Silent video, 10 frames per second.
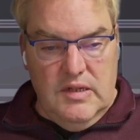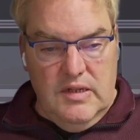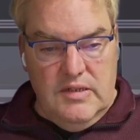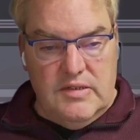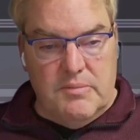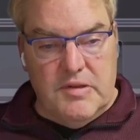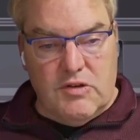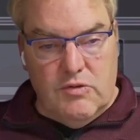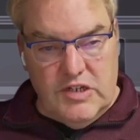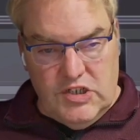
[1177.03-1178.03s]
submit
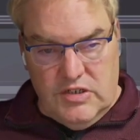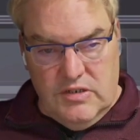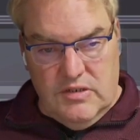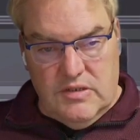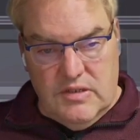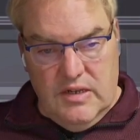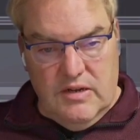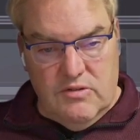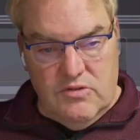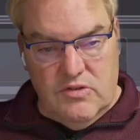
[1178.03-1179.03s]
questions. They go
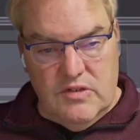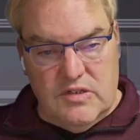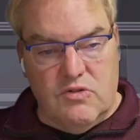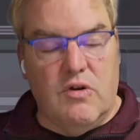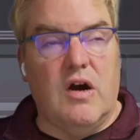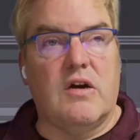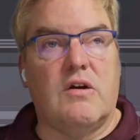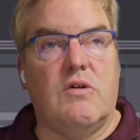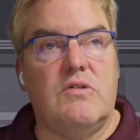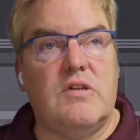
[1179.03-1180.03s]
to this QR
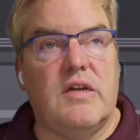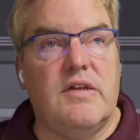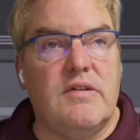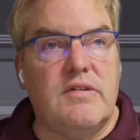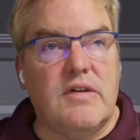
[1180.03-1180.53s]
code and